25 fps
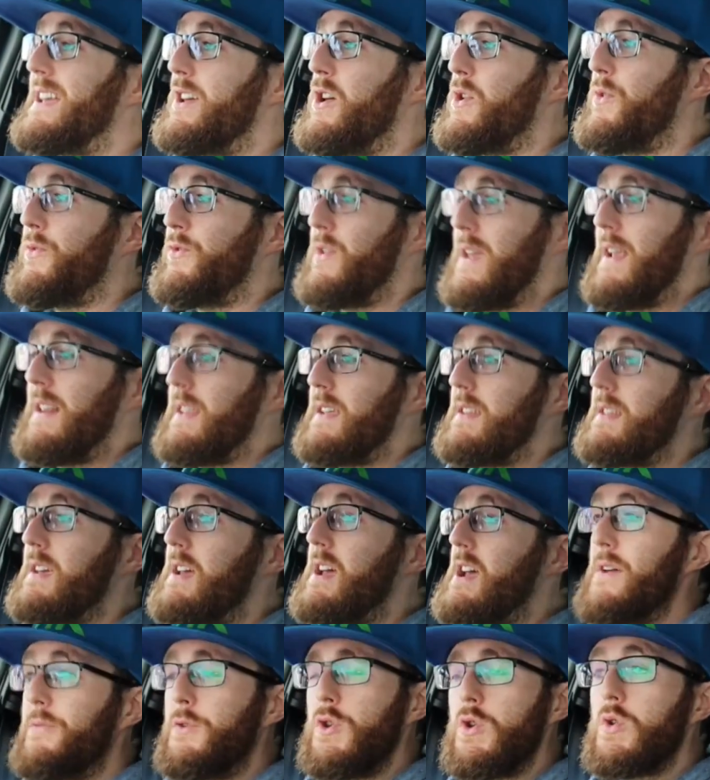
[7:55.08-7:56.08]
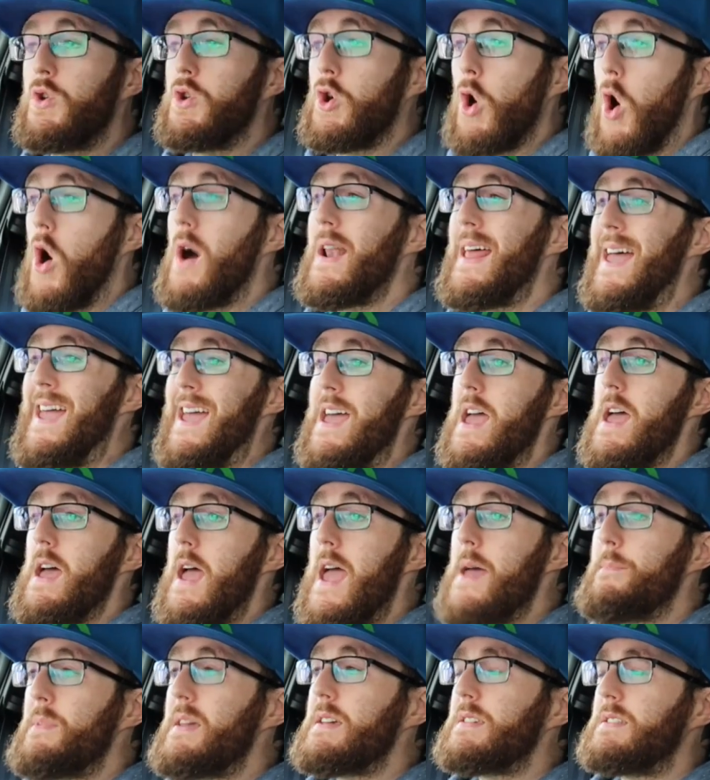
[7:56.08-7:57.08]
you feel it. If you got
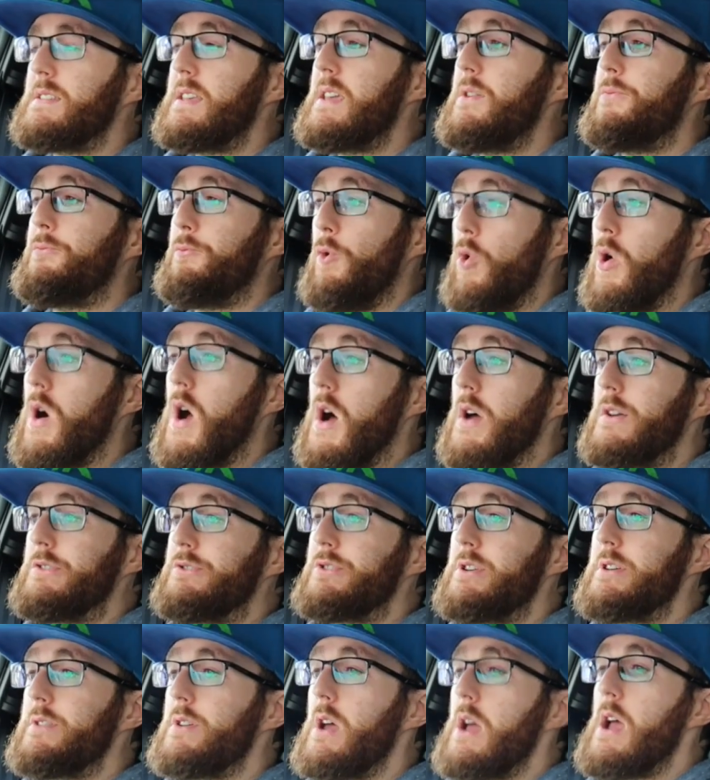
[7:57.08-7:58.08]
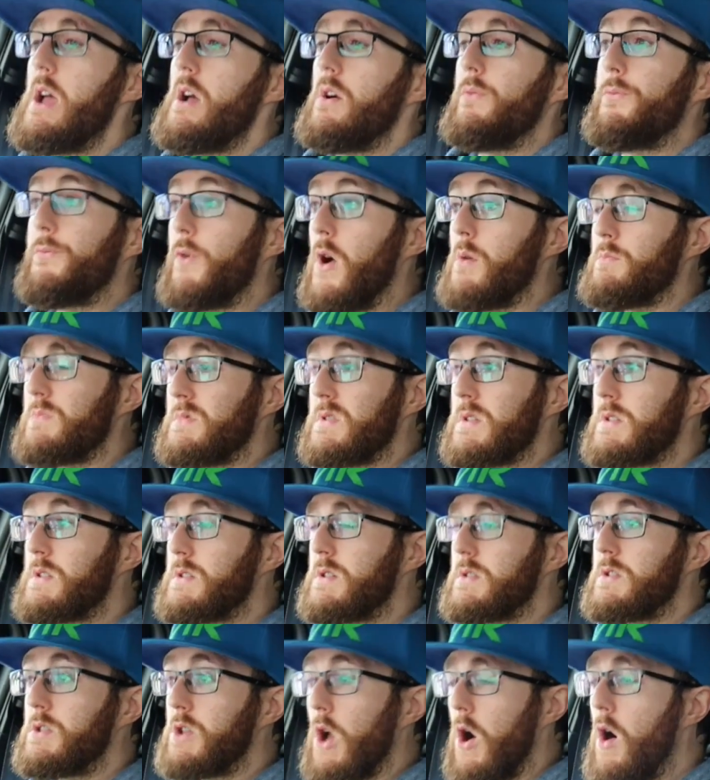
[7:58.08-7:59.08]
MSD400 from
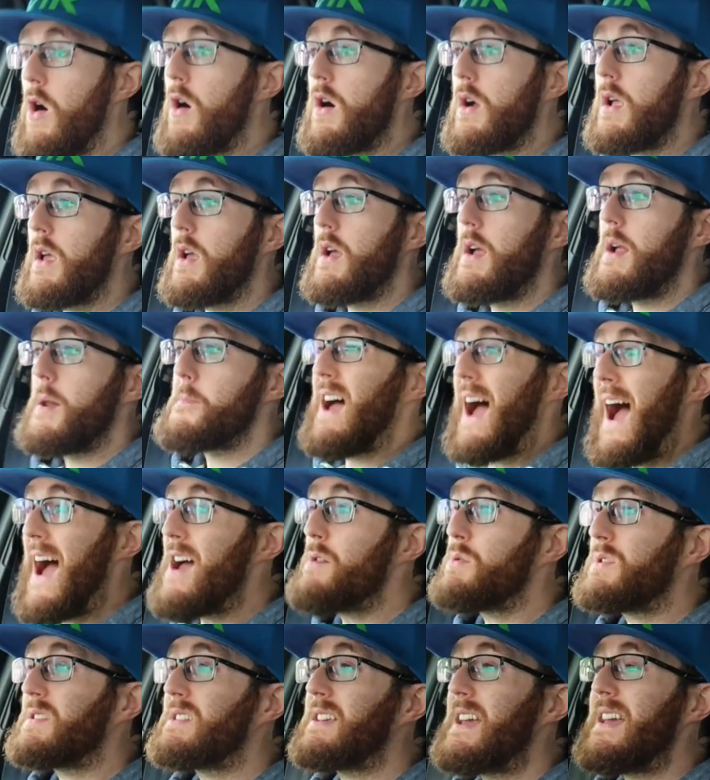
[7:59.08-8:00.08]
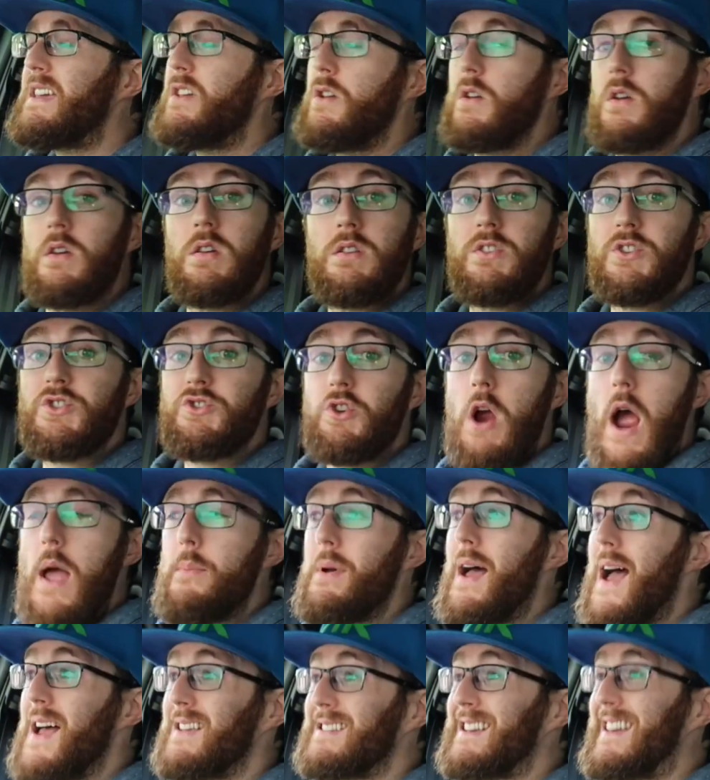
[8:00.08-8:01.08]
stock, I would say you could describe
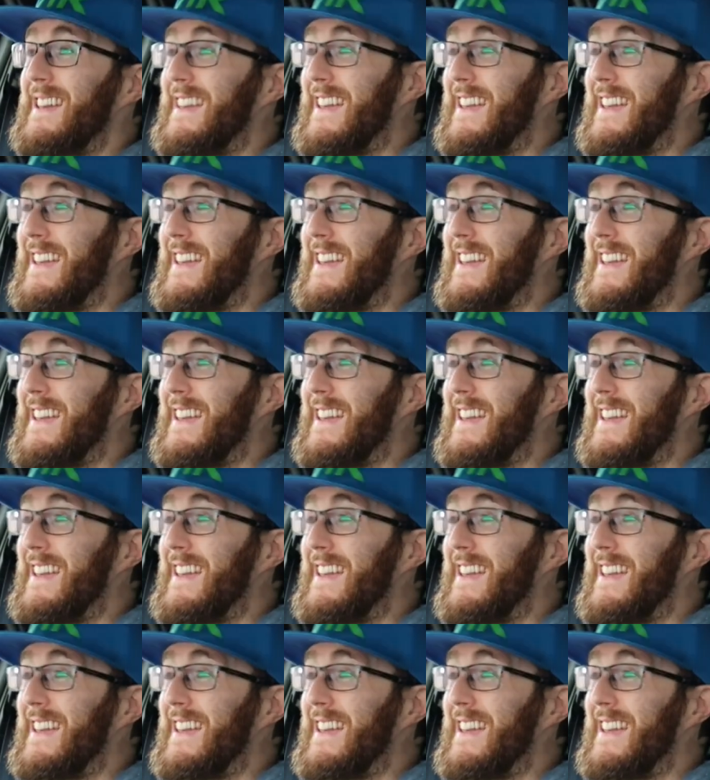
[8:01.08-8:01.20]
it as a